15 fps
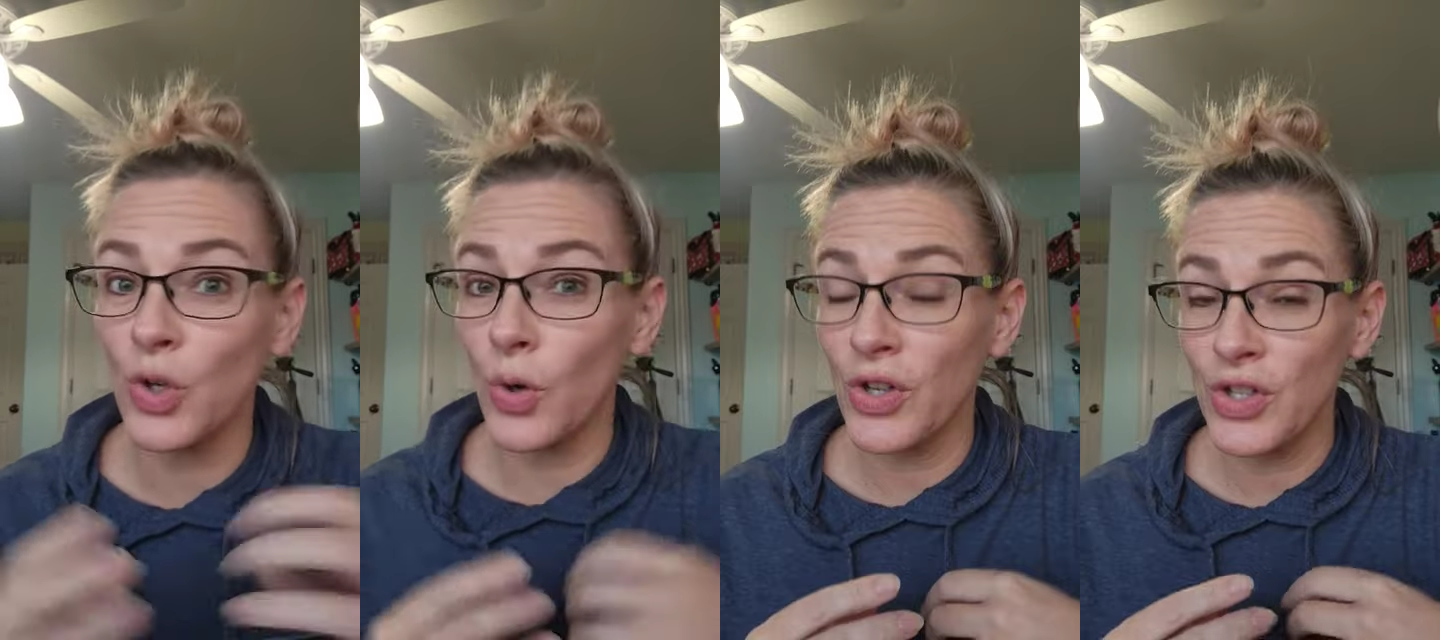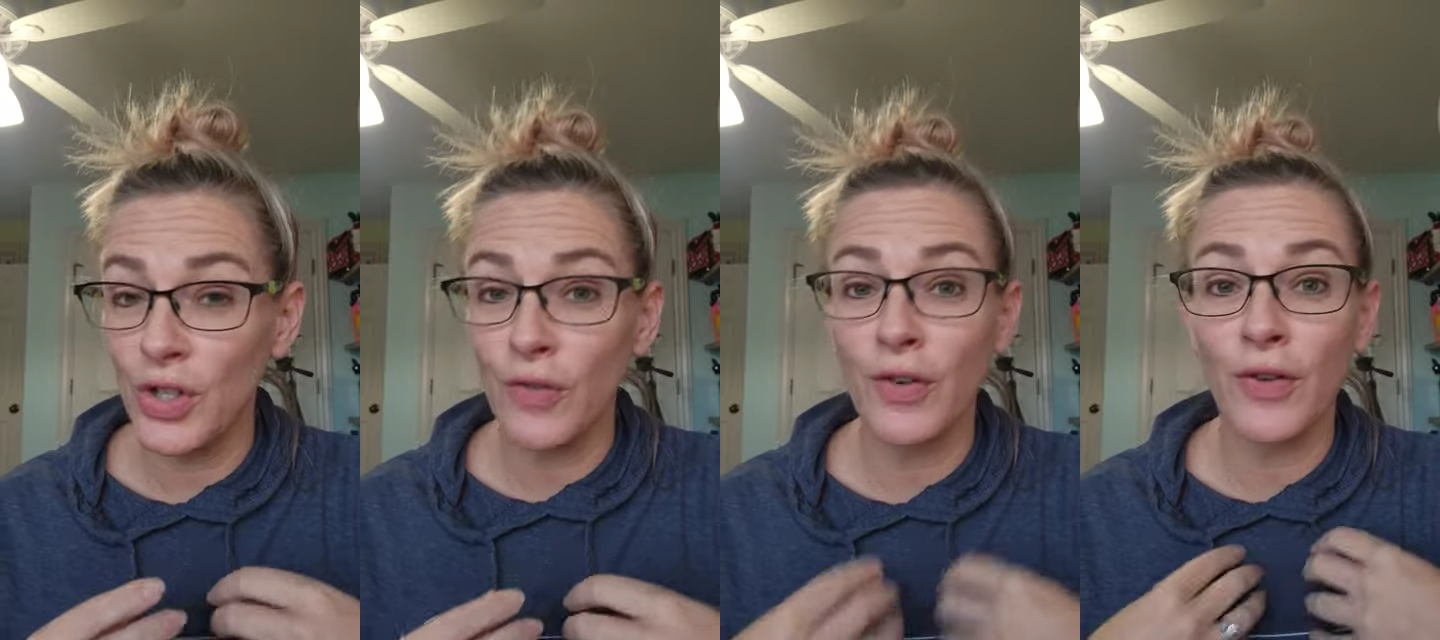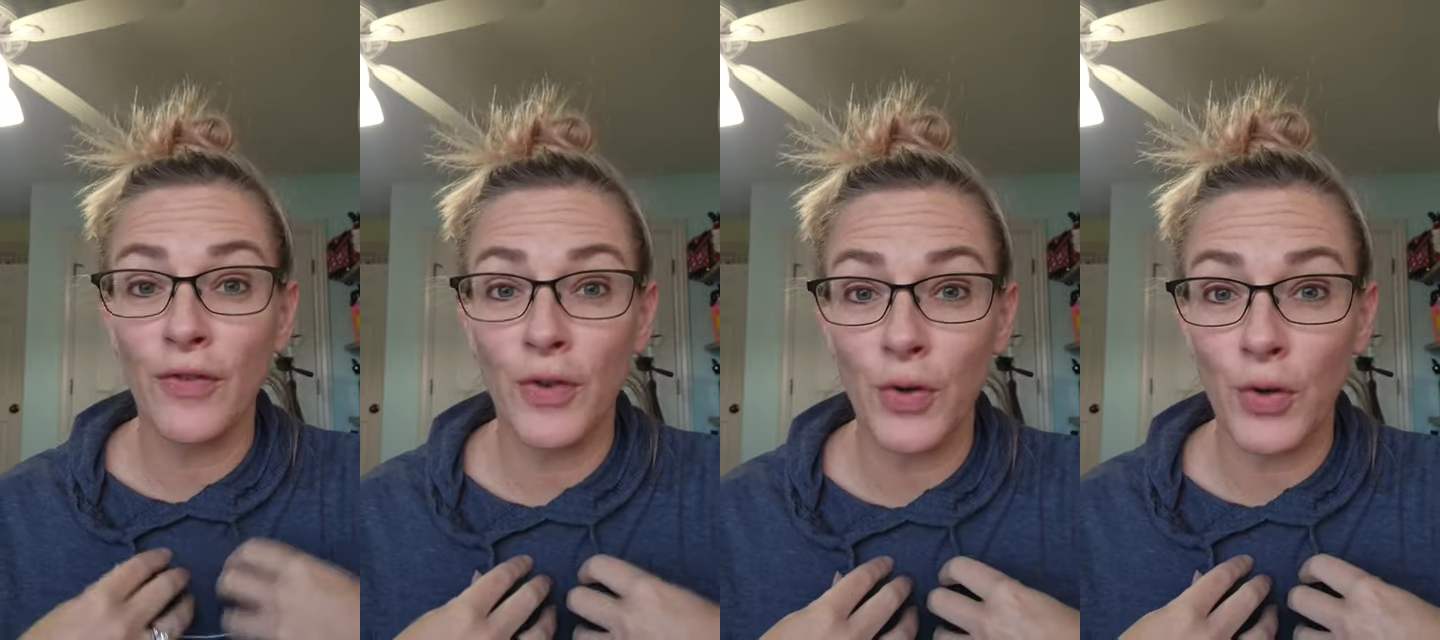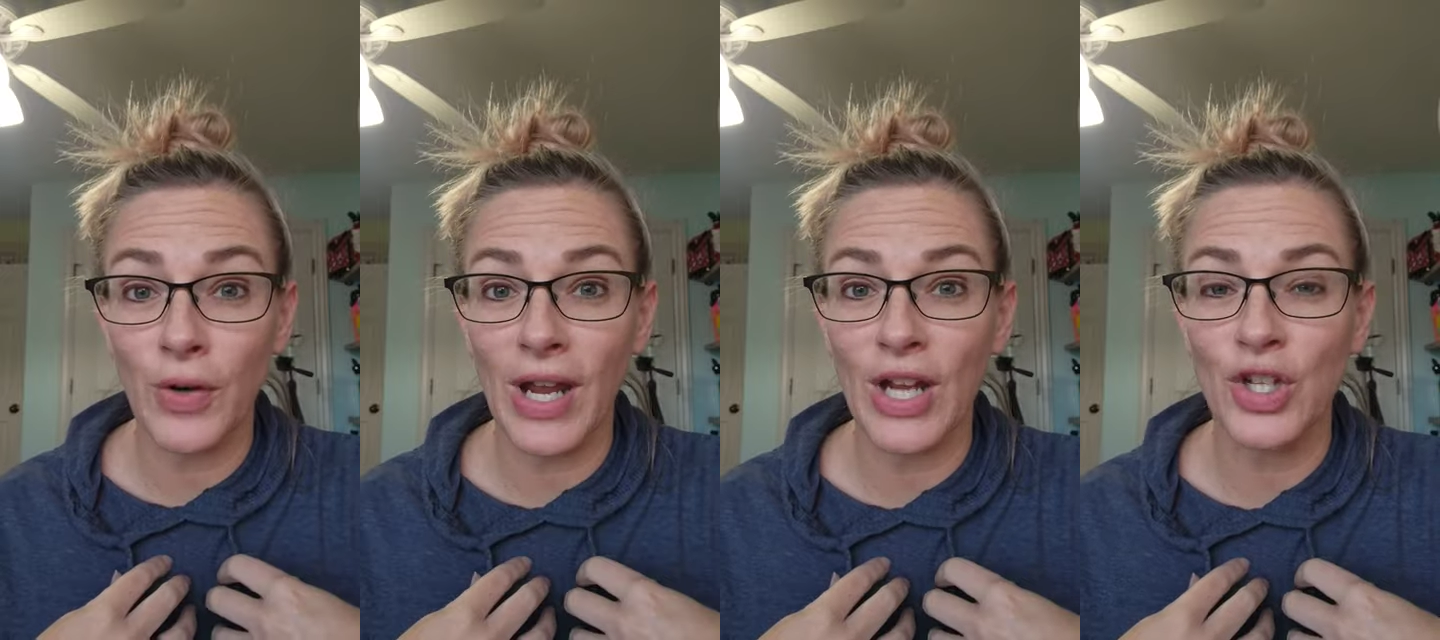your server if you
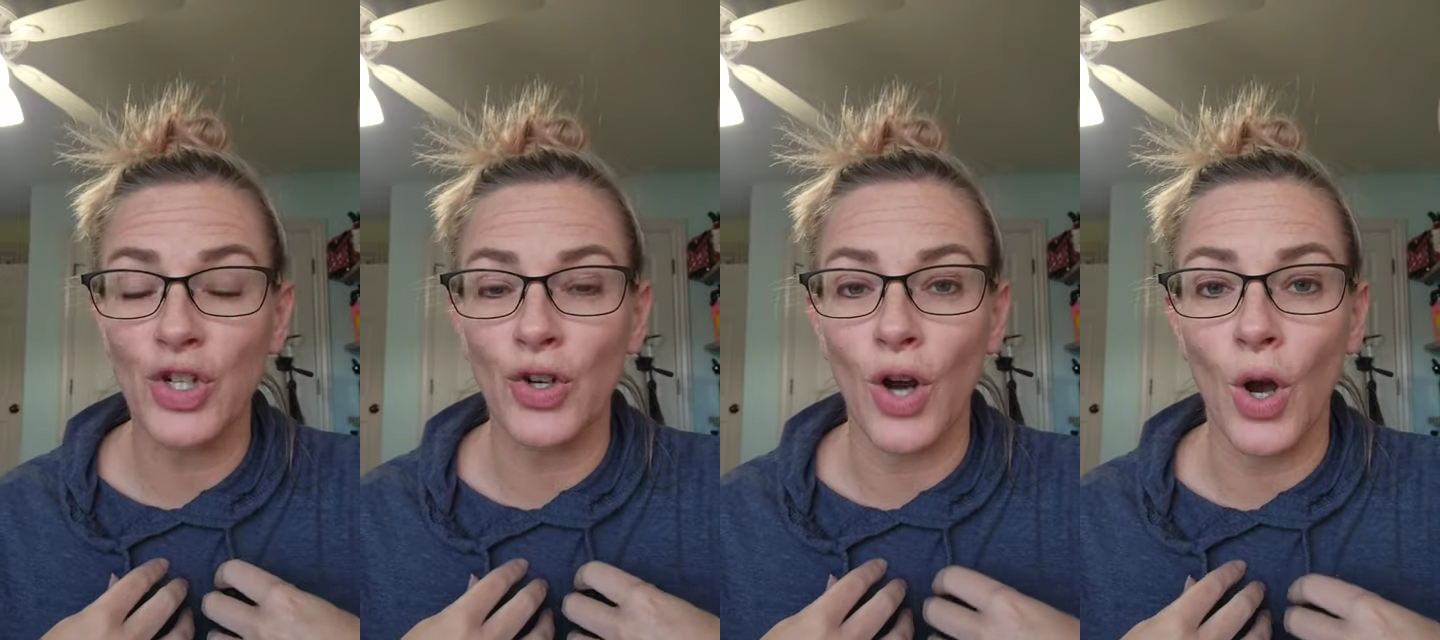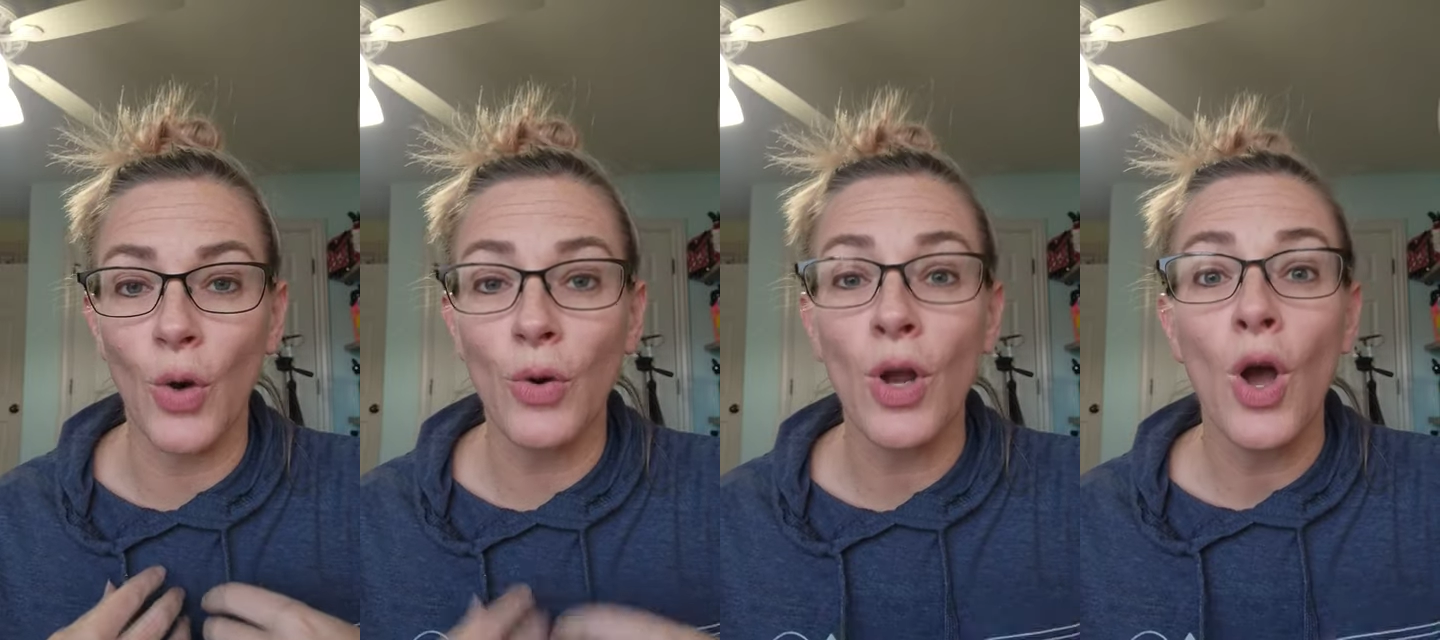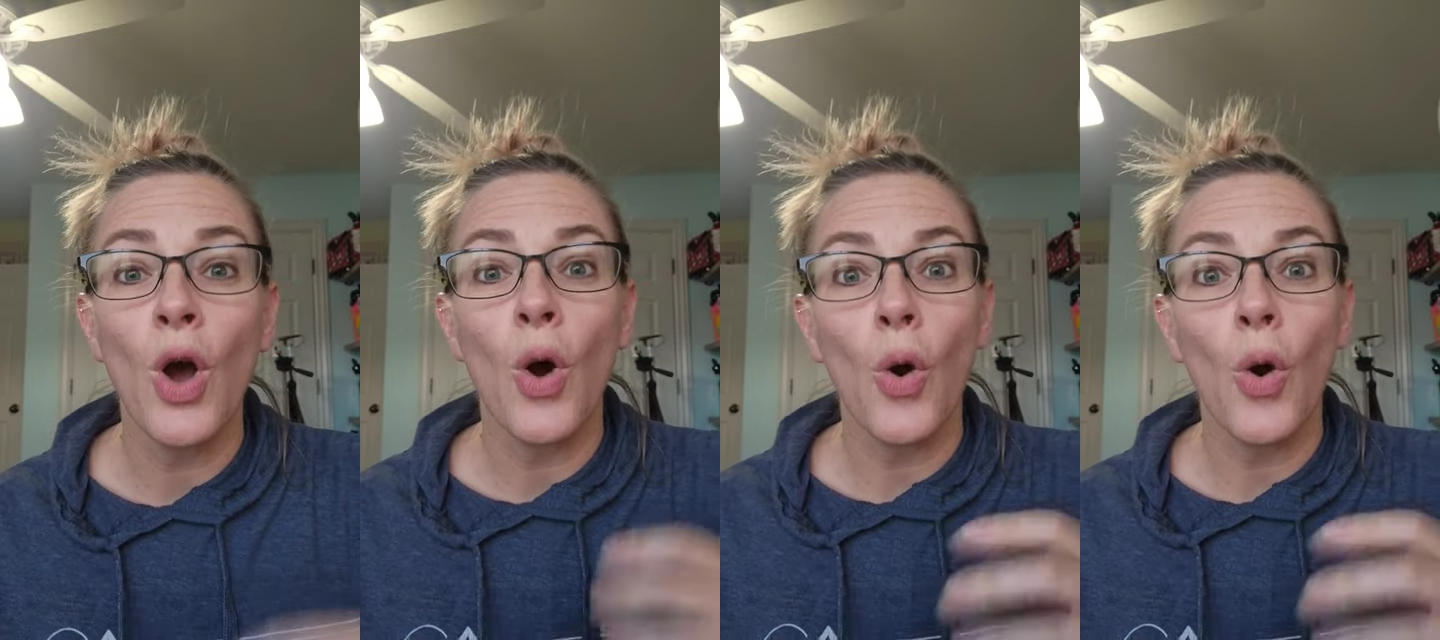create your own,